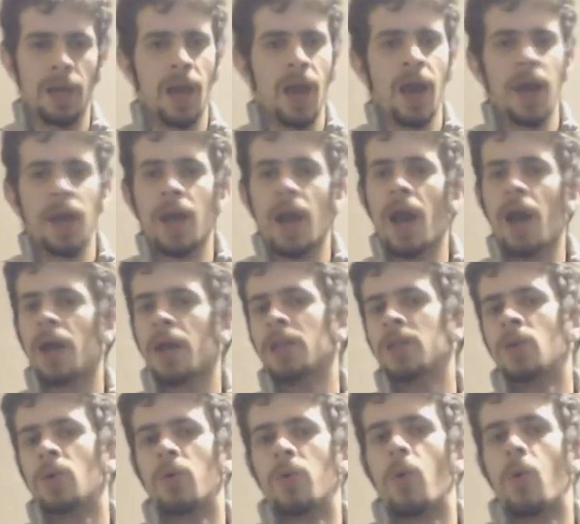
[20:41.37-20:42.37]

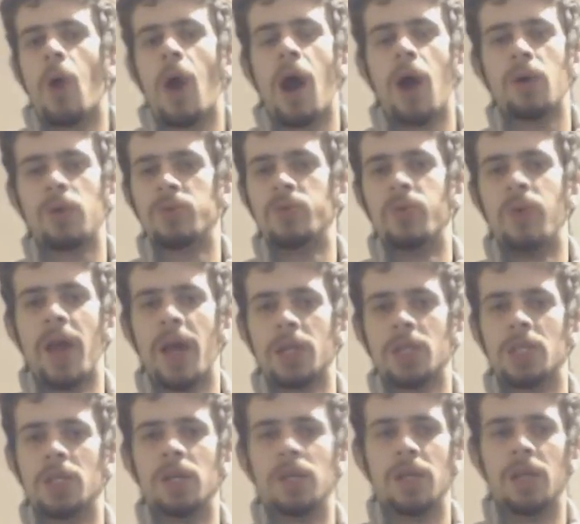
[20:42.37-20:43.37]
I don't know how to
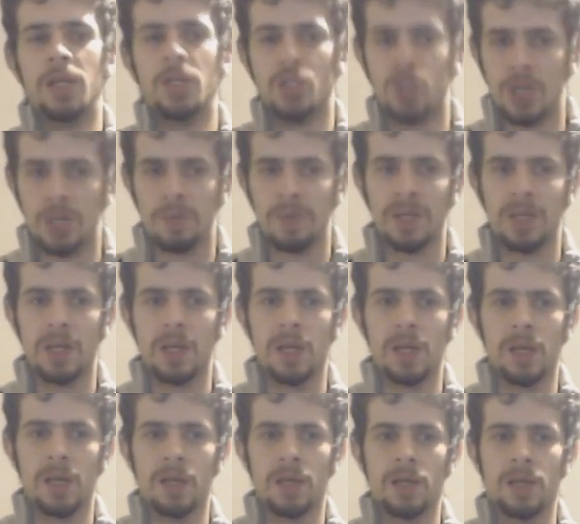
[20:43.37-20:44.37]
actually
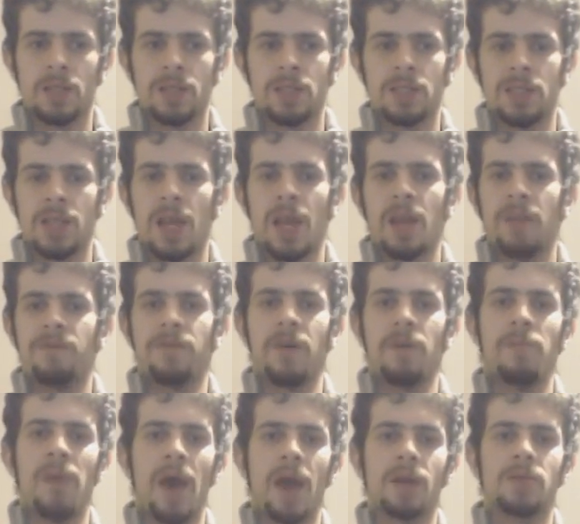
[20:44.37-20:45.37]
legitimately say
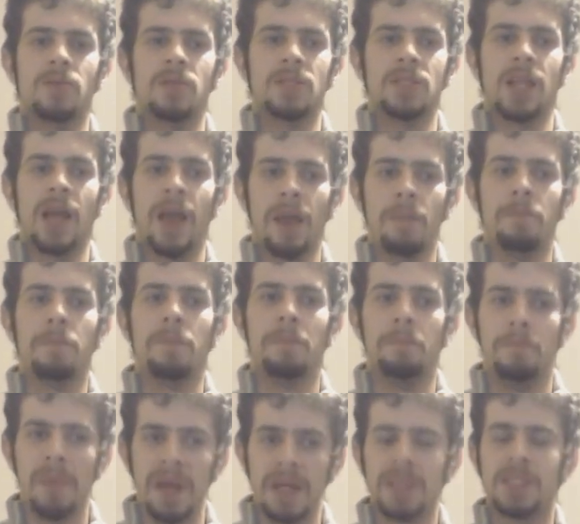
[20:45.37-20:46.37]
anything back to this. I am
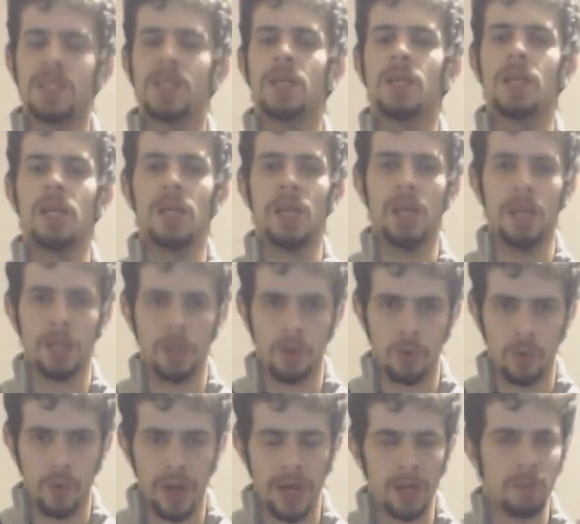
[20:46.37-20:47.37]
basically
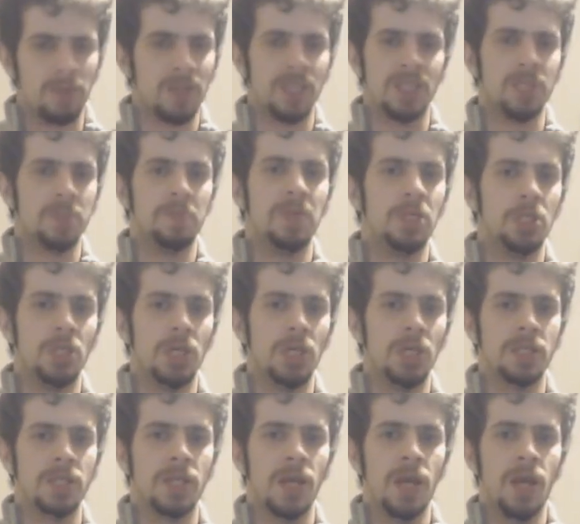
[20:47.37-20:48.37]
incredibly
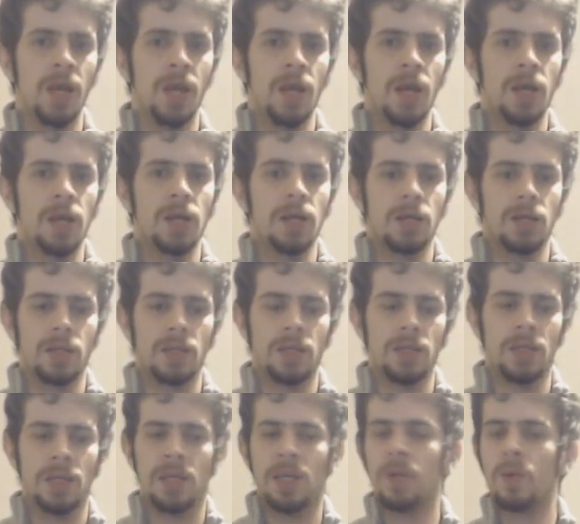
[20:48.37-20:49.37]
speechless.
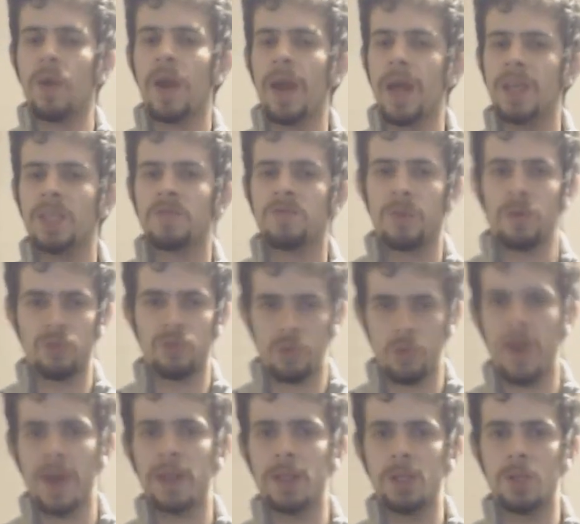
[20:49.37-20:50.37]
He raised from
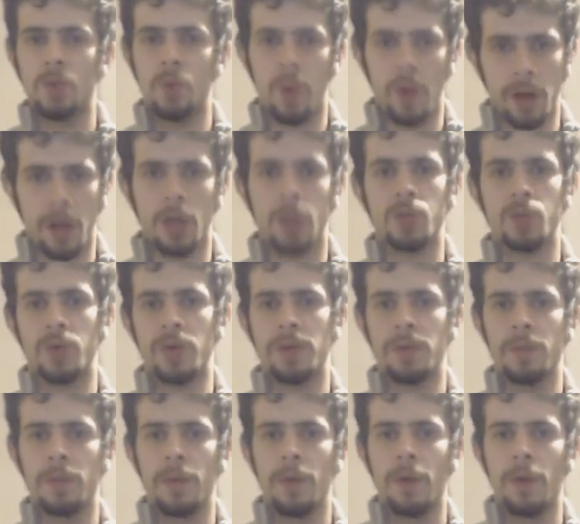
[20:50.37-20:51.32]
20 to 100,